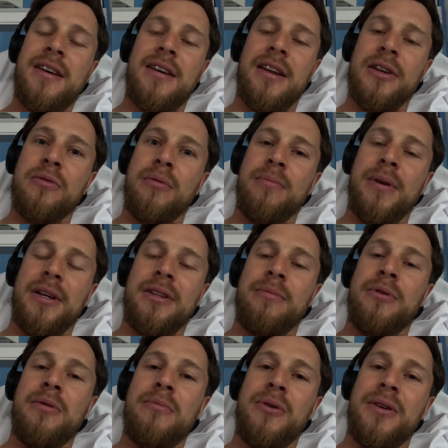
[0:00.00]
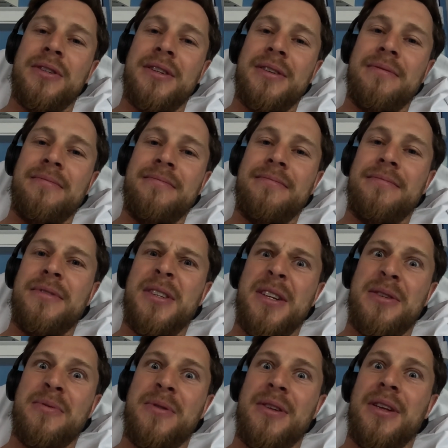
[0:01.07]
That's what picked up on the monitor, so
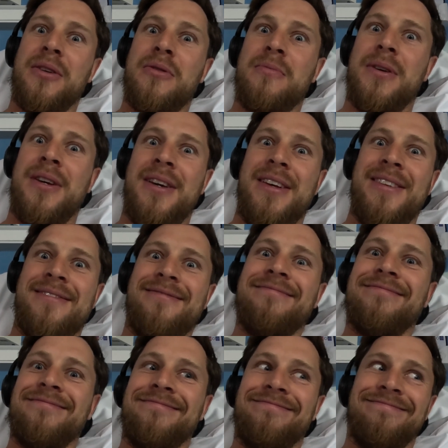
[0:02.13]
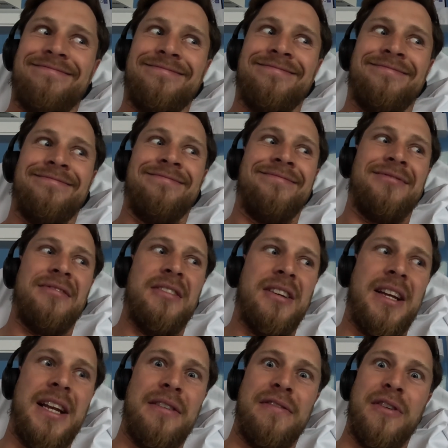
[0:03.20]
that's why they got me in.
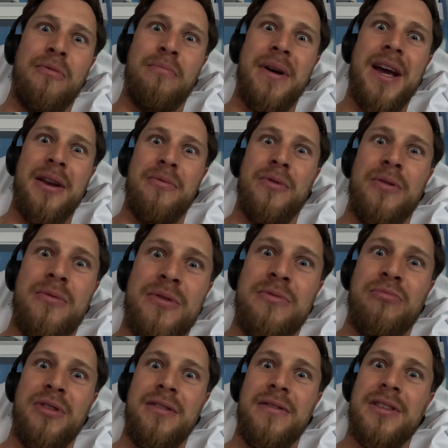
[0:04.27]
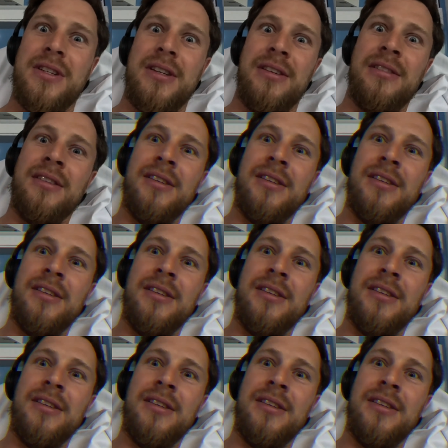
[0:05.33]
And that felt better than what it was previously.